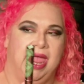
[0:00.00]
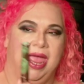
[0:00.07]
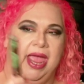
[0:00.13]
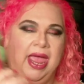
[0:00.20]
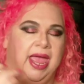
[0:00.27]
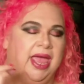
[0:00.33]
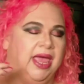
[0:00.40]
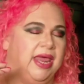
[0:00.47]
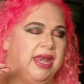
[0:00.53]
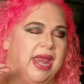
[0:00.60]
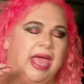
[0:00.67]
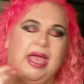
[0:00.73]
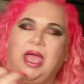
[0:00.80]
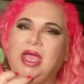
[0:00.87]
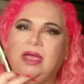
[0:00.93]
And
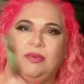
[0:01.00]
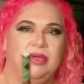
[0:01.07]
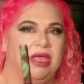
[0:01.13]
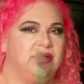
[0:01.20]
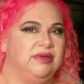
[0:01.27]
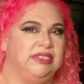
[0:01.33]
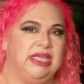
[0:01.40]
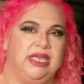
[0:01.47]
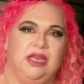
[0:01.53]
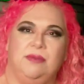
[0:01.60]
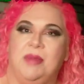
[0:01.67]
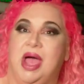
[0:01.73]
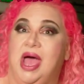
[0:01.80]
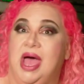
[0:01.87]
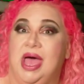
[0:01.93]
it irritated
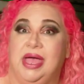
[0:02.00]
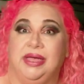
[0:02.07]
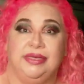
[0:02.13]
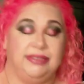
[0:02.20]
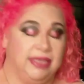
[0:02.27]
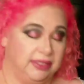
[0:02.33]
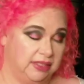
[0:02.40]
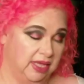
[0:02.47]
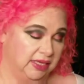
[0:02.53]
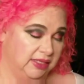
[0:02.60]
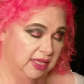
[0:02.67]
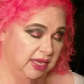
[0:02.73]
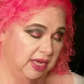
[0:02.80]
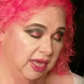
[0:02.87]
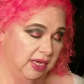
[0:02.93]
my eyes. I
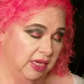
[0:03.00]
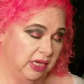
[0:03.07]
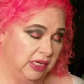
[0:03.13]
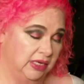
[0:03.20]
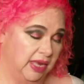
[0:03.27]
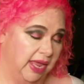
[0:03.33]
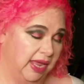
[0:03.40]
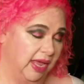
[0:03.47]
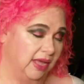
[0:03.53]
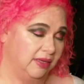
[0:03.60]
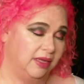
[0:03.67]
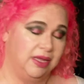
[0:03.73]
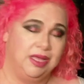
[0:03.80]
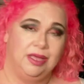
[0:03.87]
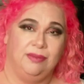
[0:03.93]
think I can like
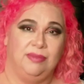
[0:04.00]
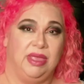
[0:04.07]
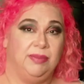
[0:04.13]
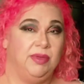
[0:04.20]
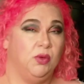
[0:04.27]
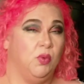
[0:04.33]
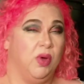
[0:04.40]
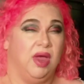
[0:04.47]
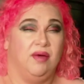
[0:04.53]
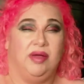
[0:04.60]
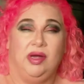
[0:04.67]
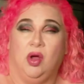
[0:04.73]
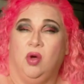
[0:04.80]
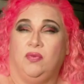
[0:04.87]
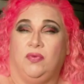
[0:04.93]
maybe wear
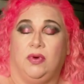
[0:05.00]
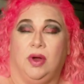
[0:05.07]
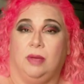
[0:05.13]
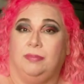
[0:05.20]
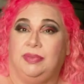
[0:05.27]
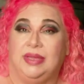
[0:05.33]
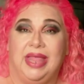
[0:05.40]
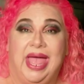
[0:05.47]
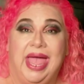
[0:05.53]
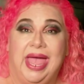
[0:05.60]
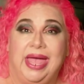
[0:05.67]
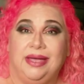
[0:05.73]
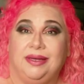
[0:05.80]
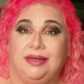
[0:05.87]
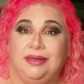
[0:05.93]
it over a
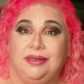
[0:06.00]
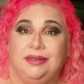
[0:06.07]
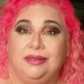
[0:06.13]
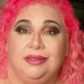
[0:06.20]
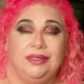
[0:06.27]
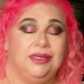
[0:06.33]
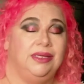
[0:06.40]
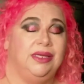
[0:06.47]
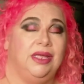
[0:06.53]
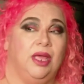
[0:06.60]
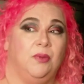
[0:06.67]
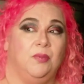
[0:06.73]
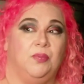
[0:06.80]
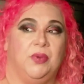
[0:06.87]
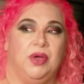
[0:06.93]
black,
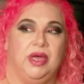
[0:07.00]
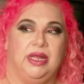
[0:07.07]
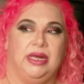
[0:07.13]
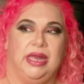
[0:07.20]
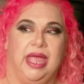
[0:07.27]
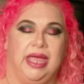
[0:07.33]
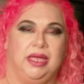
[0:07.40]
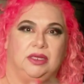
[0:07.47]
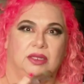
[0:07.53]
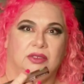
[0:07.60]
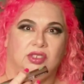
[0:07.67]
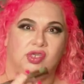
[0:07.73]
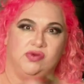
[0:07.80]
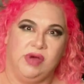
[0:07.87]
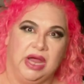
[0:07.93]
but like
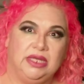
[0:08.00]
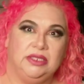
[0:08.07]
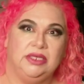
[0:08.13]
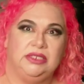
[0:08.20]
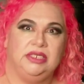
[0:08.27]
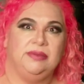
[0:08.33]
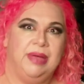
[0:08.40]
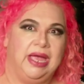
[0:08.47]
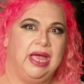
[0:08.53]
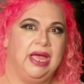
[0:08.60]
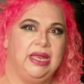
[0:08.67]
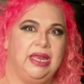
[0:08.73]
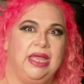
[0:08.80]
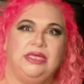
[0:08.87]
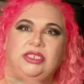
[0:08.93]
directly to my
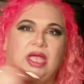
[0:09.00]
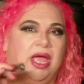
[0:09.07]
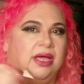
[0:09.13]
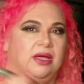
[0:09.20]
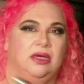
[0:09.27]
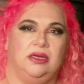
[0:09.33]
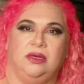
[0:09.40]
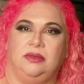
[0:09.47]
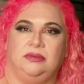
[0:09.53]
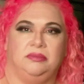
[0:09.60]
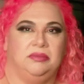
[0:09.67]
eyelash, I couldn't.